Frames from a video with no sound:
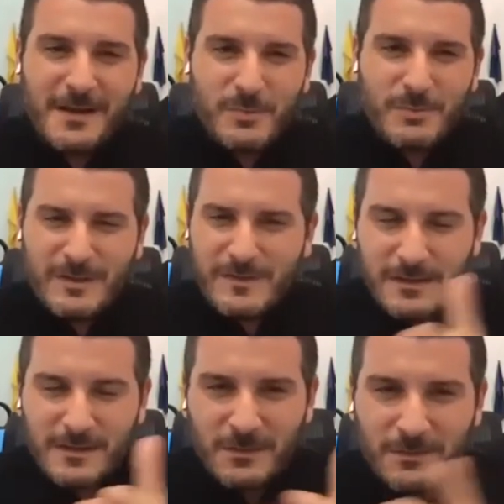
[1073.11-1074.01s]
recently
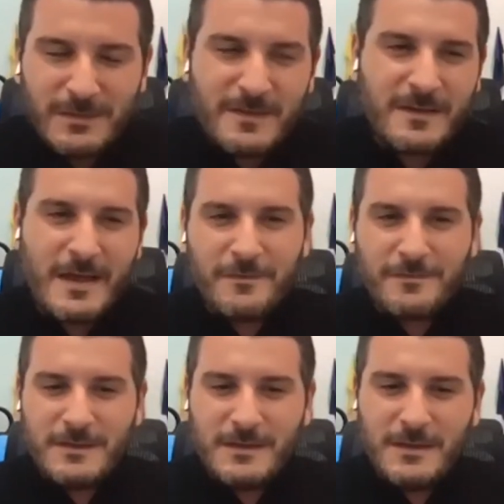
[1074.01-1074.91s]
sold it as an
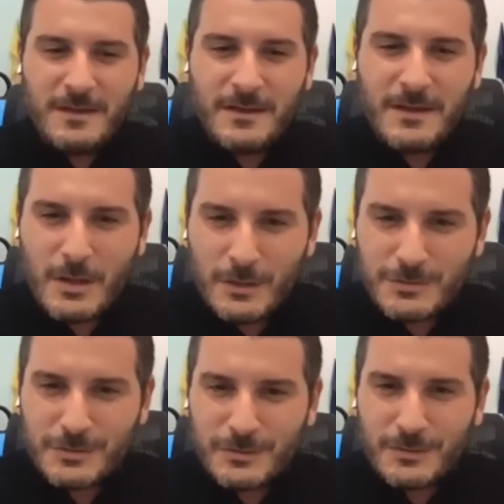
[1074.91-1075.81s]
NFT in
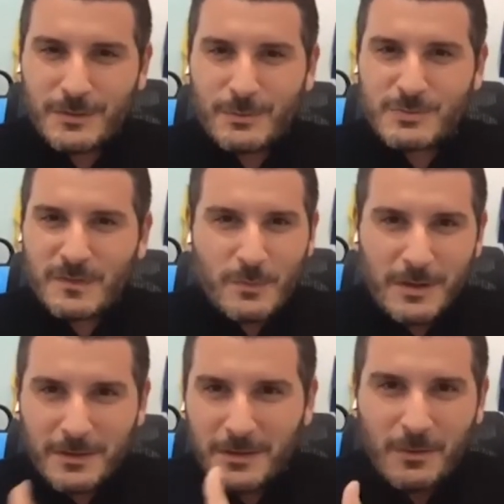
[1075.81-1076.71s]
auction, which was quite
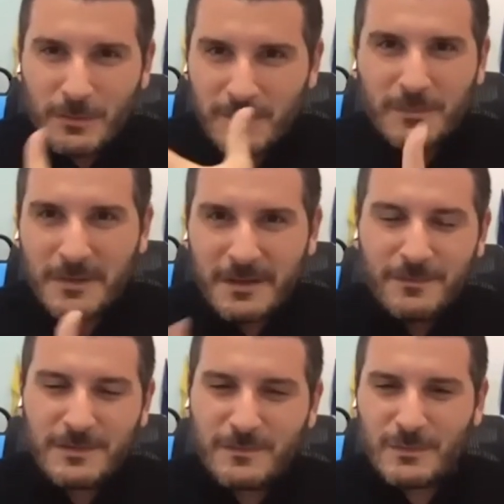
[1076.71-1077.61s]
also an
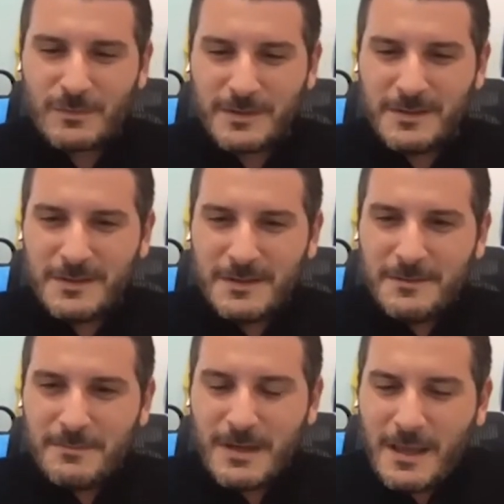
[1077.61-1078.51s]
innovative story.
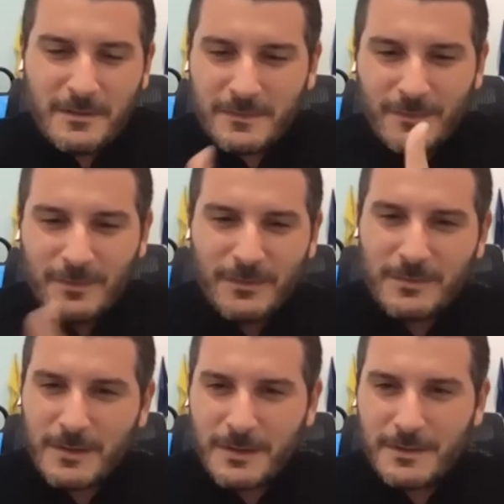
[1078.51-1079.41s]
But yeah,
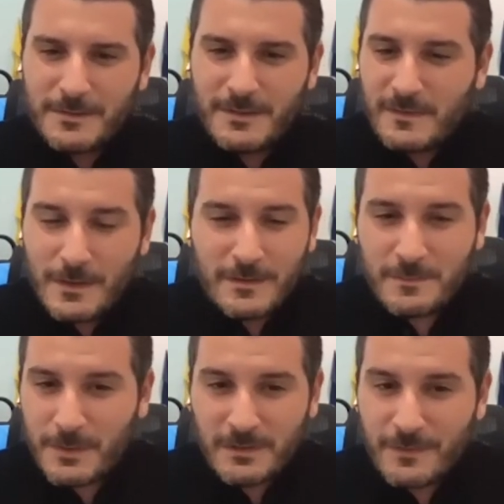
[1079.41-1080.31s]
so this car is
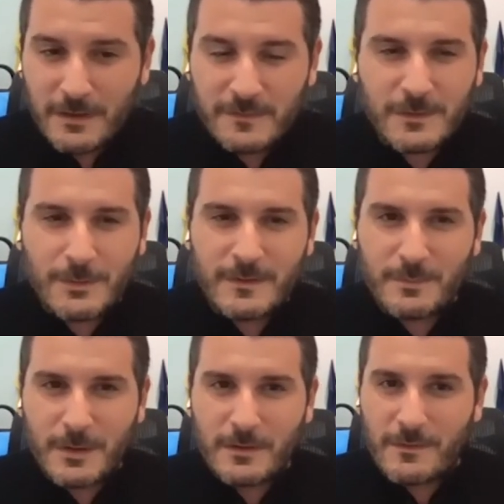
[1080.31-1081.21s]
part of our history, it's
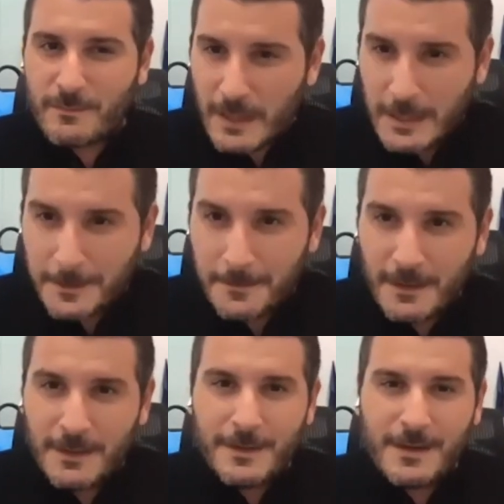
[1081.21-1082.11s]
part of our beginning,
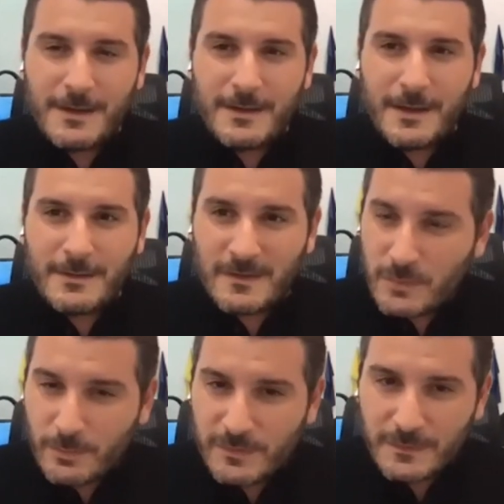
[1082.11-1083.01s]
and that's
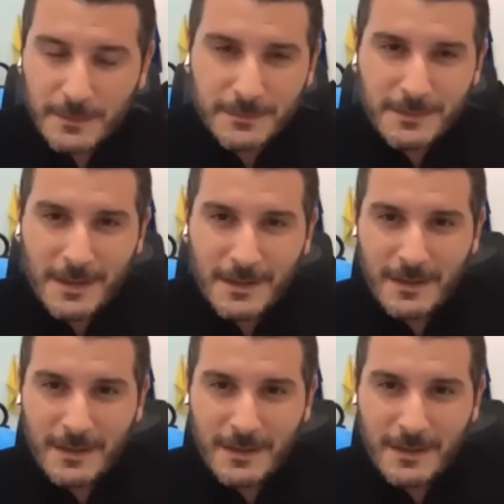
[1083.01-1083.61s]
where we started. And then